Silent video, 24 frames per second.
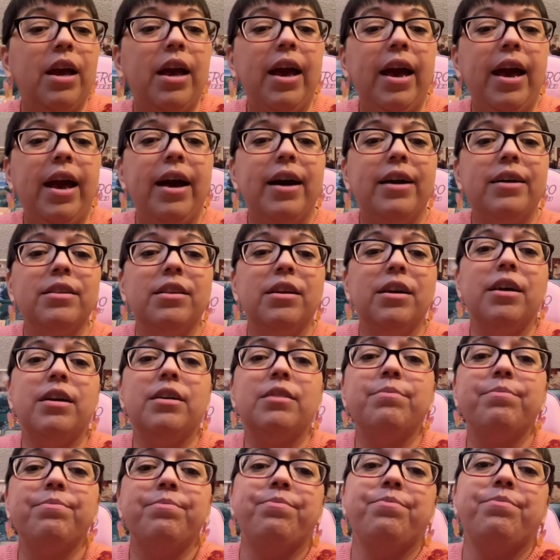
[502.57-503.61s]
And,
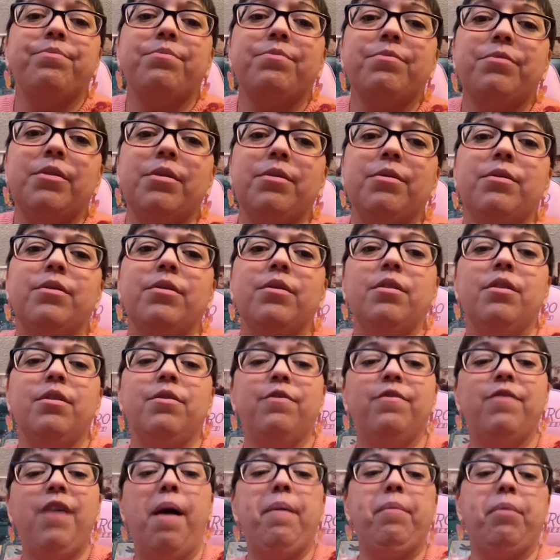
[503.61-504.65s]
um,
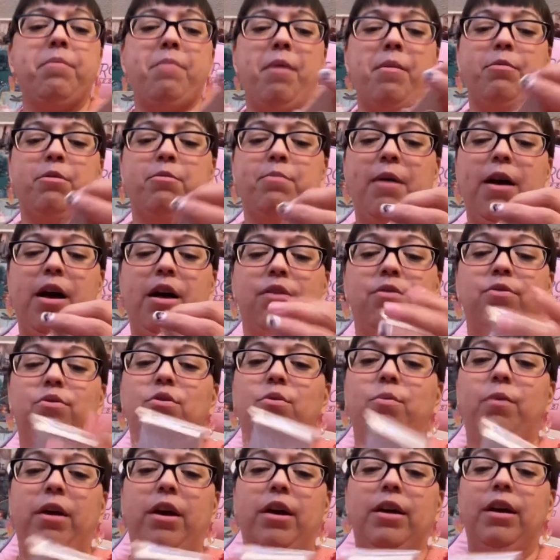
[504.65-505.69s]
family member passed
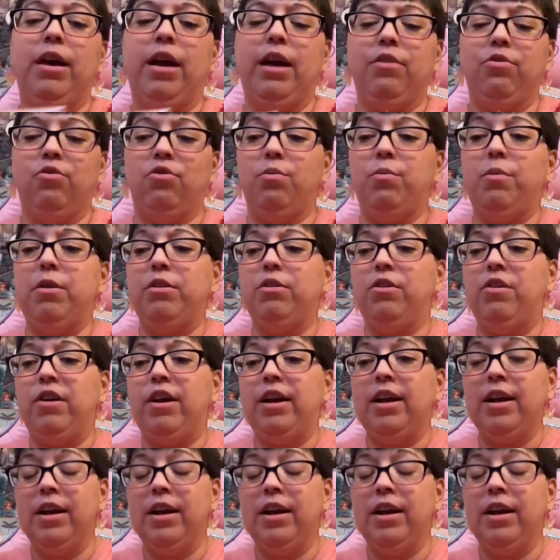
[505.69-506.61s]
away in case you're wondering